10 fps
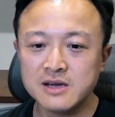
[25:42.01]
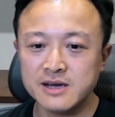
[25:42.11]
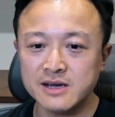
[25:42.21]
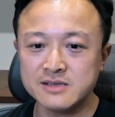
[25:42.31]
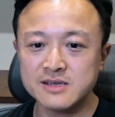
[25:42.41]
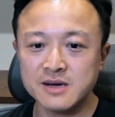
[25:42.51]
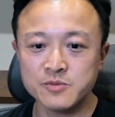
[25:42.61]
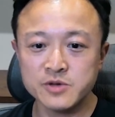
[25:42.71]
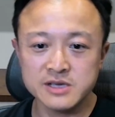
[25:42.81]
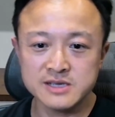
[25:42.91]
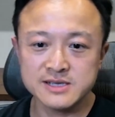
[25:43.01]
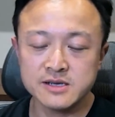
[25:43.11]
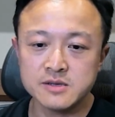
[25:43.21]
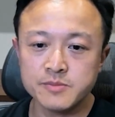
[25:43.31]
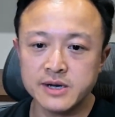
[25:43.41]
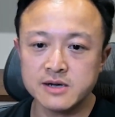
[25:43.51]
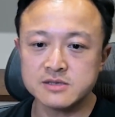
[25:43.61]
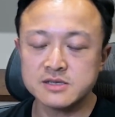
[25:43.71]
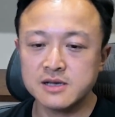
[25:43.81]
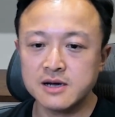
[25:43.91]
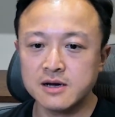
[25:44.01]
and I'm really excited about